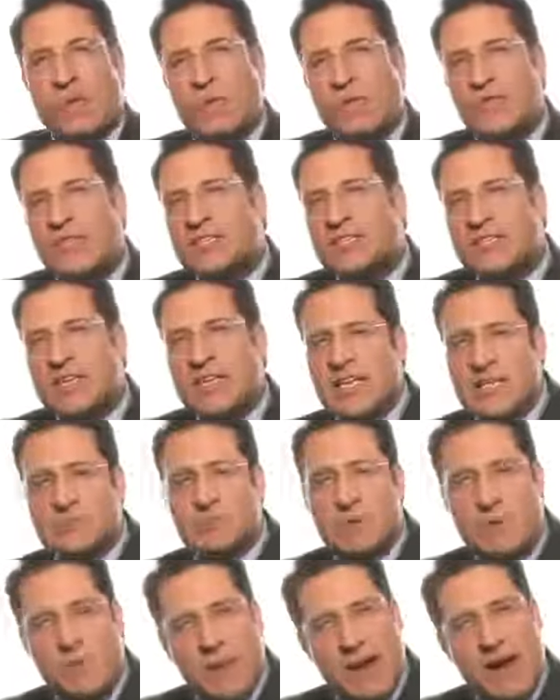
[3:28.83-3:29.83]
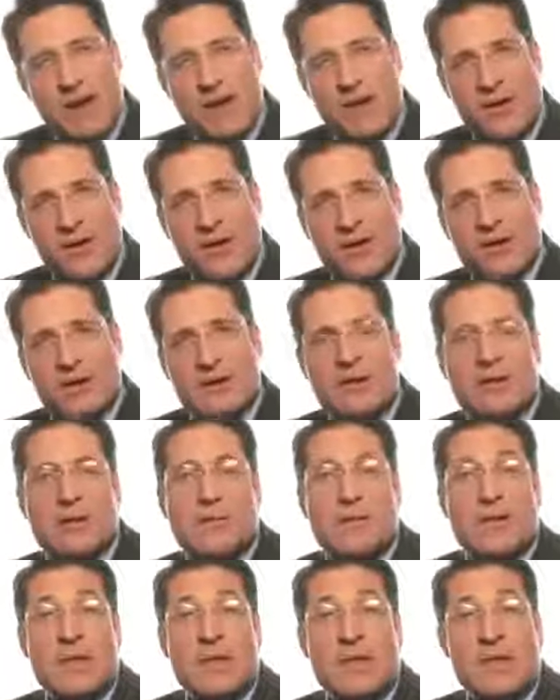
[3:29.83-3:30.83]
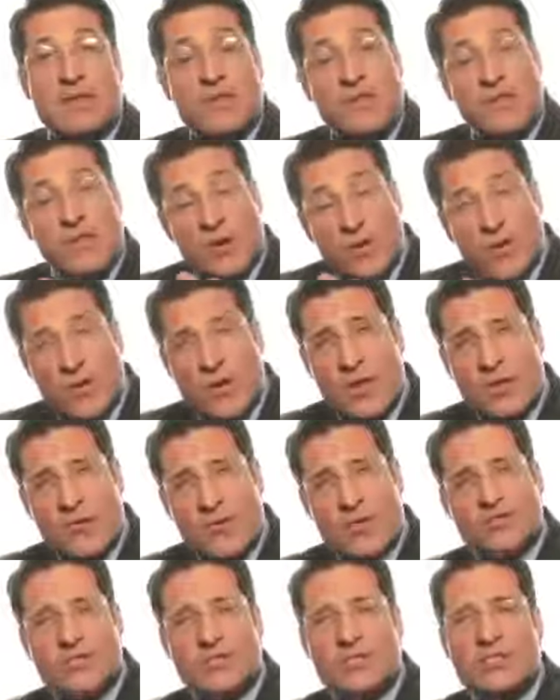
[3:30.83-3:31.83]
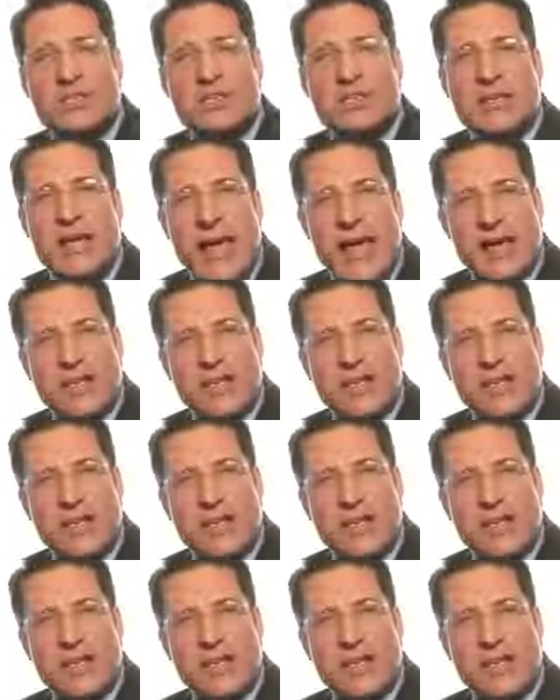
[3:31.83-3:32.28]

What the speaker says: And when the skin is prepared, the Korean red ginseng